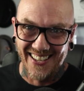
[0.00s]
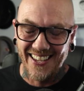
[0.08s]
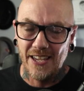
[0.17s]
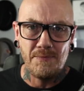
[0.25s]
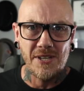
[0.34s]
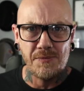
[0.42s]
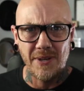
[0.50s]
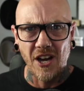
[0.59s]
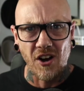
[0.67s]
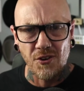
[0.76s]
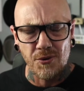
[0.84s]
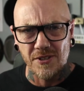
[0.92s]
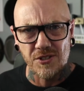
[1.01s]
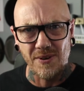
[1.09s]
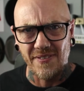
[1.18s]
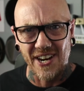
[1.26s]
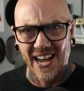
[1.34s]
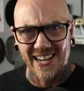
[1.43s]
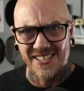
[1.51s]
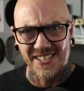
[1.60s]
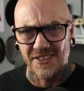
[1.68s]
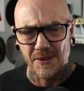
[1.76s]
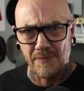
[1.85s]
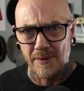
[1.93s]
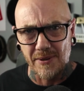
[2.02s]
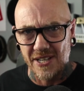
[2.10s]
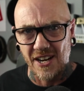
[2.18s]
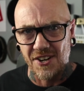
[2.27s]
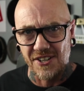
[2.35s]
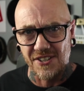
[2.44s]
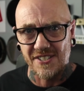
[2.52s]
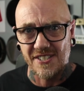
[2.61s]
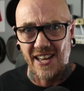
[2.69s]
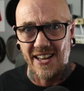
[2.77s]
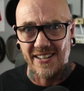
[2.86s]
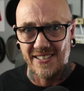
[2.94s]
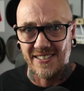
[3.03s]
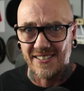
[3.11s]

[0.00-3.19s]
It must be horrible to have an accent that people can't understand.